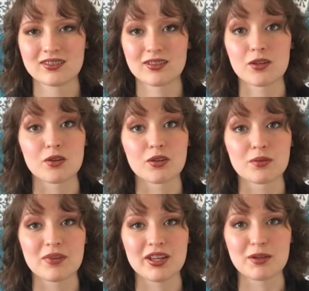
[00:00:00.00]
Oh, you're
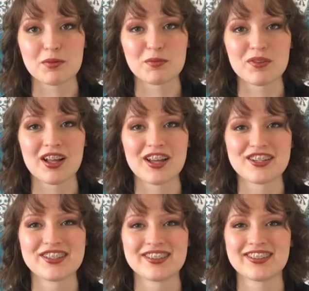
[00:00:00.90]
making me
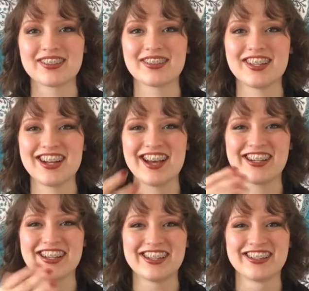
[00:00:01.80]
blush. Get out of
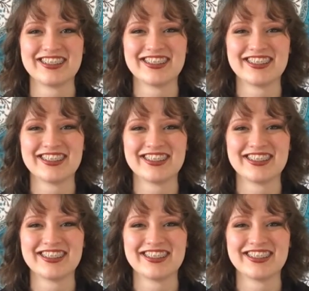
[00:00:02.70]
here.